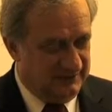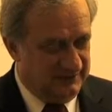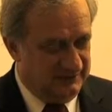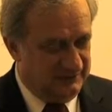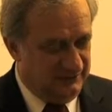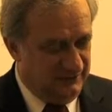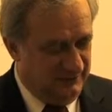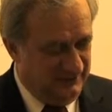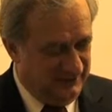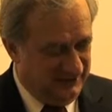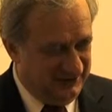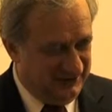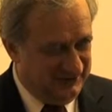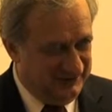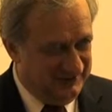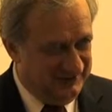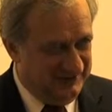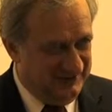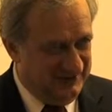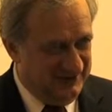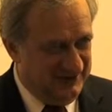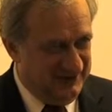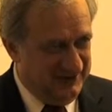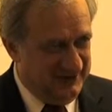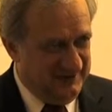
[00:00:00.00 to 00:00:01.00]
Tübingen,
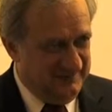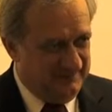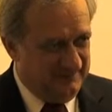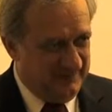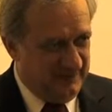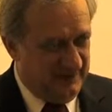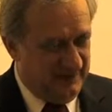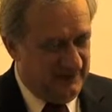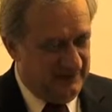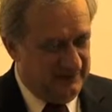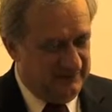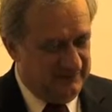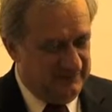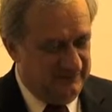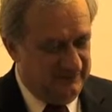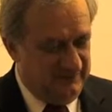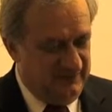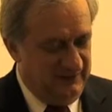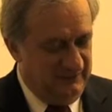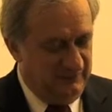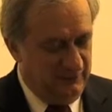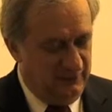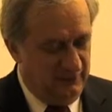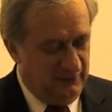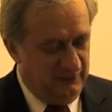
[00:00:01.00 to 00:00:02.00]
and
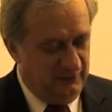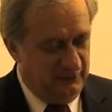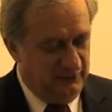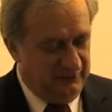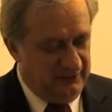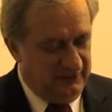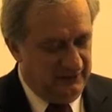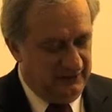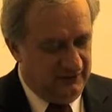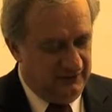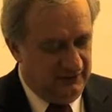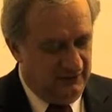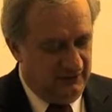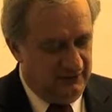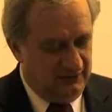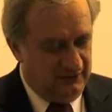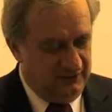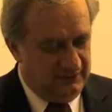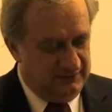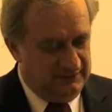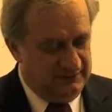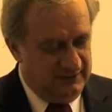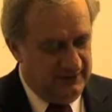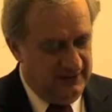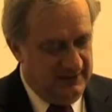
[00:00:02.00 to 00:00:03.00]
we were looking
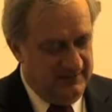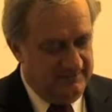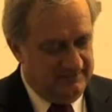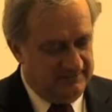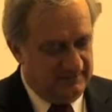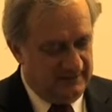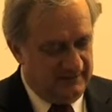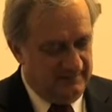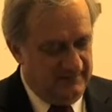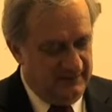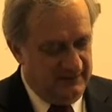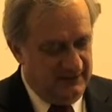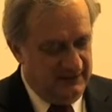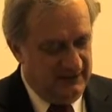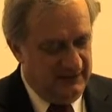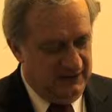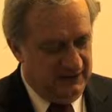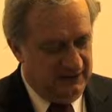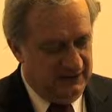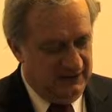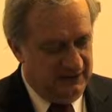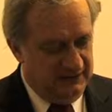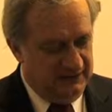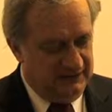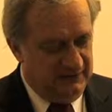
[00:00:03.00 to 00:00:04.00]
on
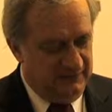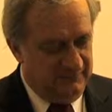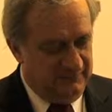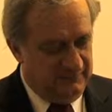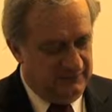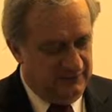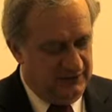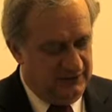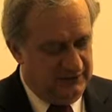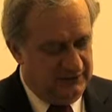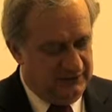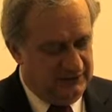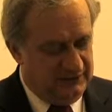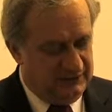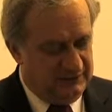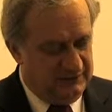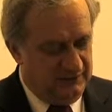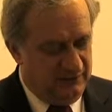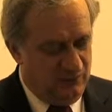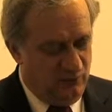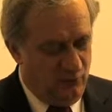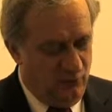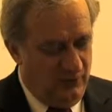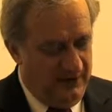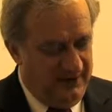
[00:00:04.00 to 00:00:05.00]
the different
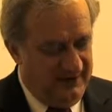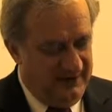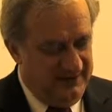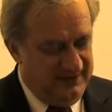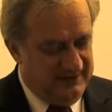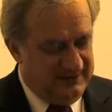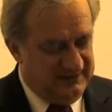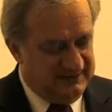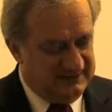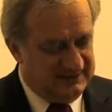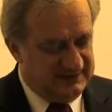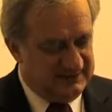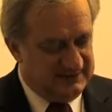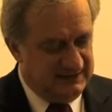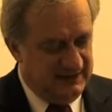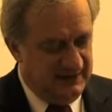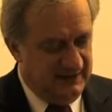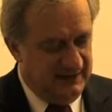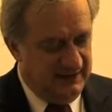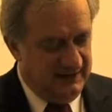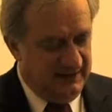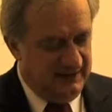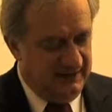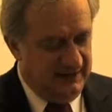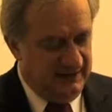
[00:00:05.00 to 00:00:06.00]
ways
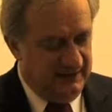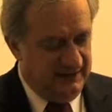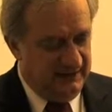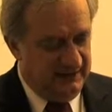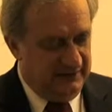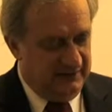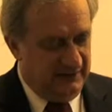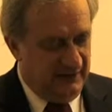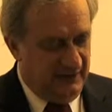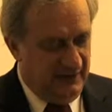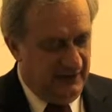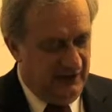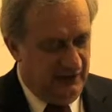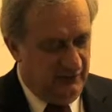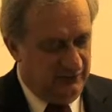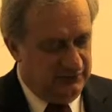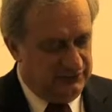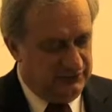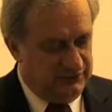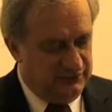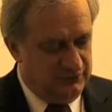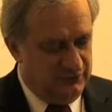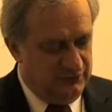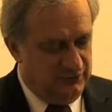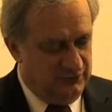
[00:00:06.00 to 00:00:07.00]
how
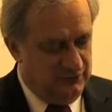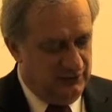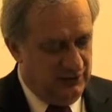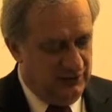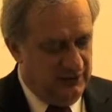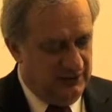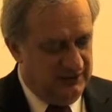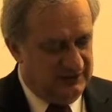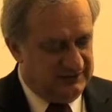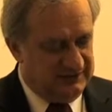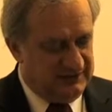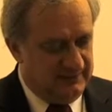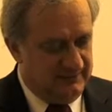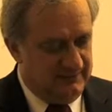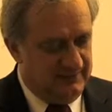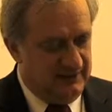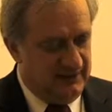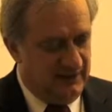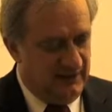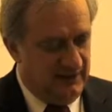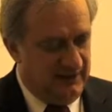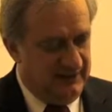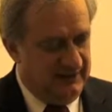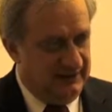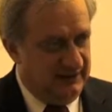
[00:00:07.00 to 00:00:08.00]
to
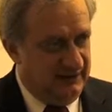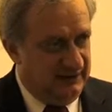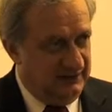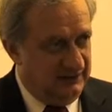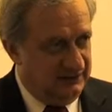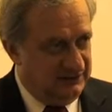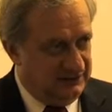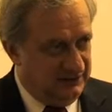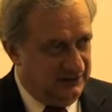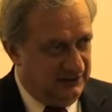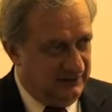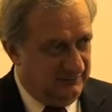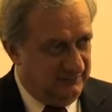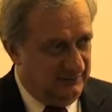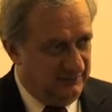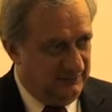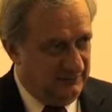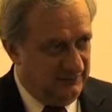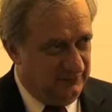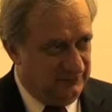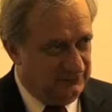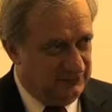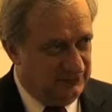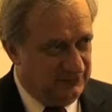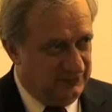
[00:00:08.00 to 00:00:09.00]
supply energy in the
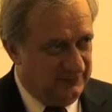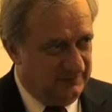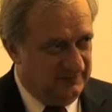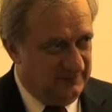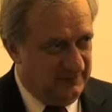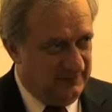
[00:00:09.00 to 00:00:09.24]
future.